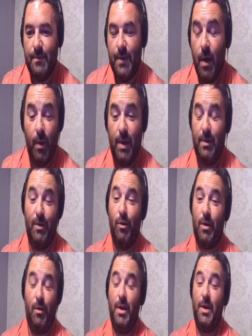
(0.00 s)
Well,
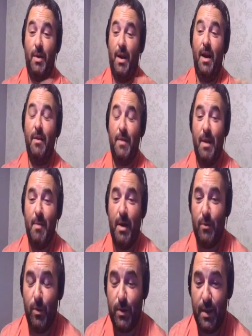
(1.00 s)
look, I don't care if
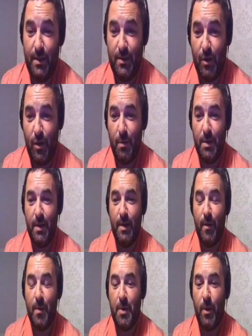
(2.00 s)
Neymar's worth it. He's not coming near
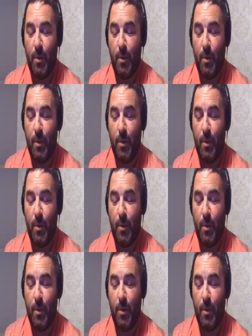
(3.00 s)
Liverpool.